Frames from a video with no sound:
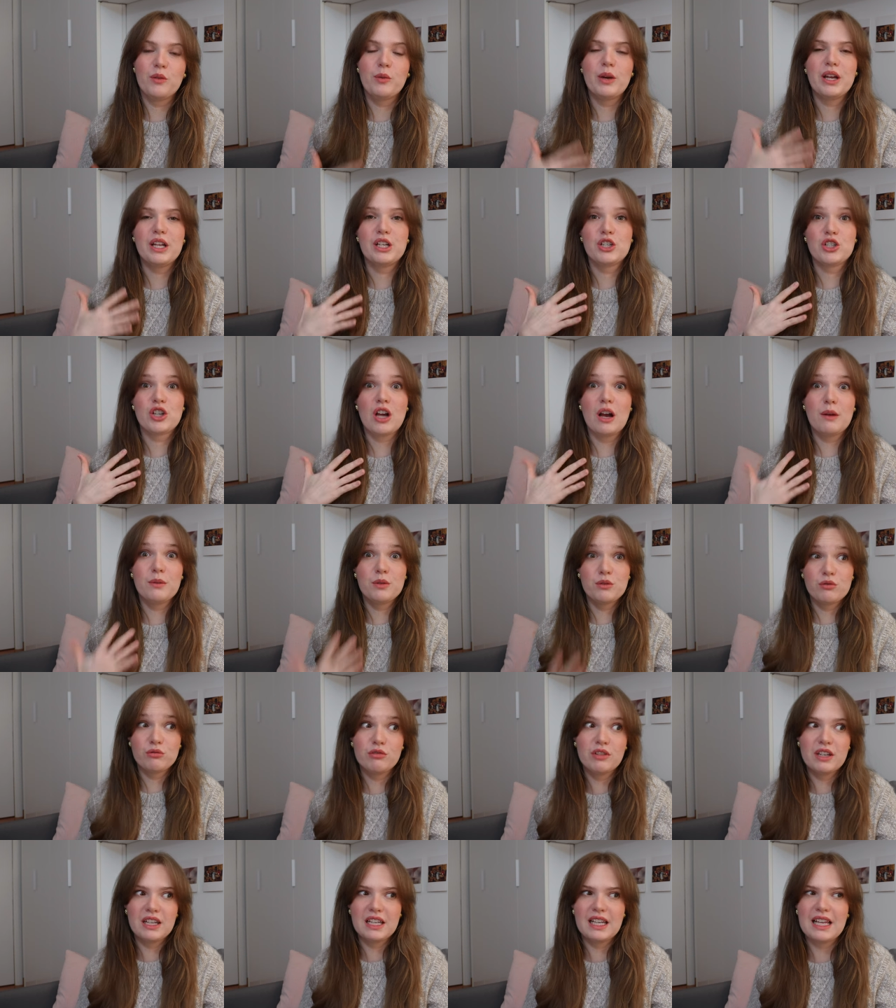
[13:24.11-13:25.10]
which I was
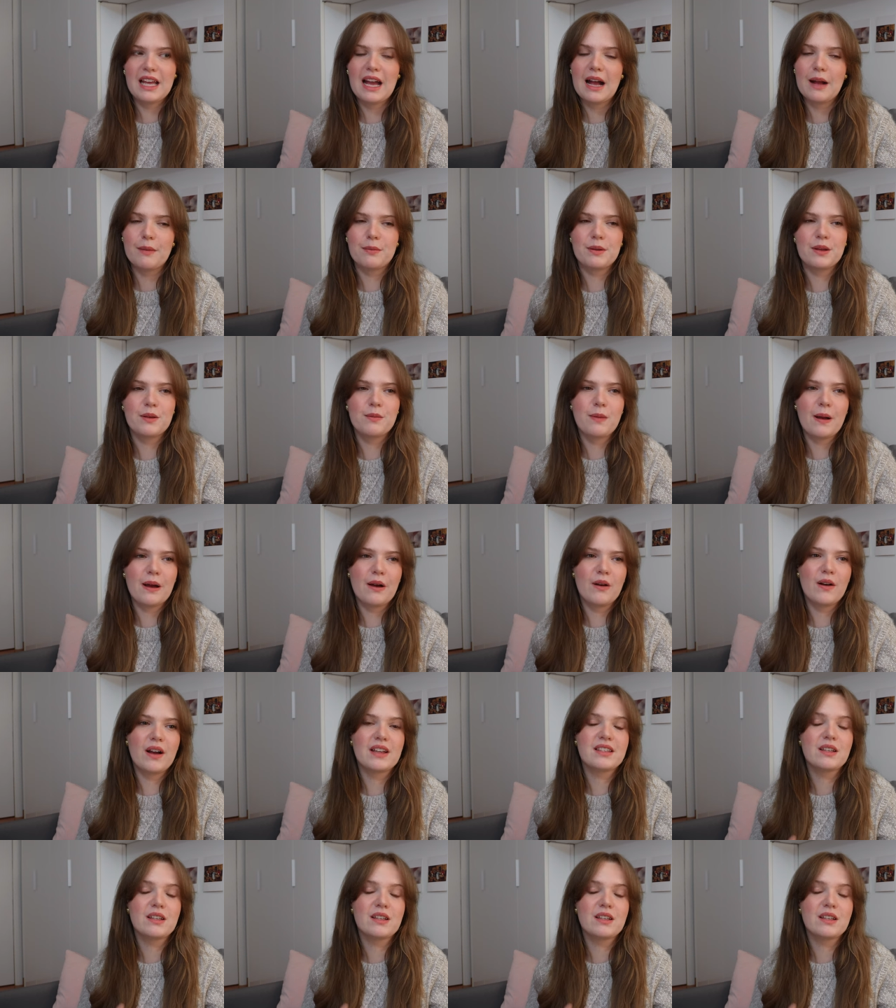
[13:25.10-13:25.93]
really happy about,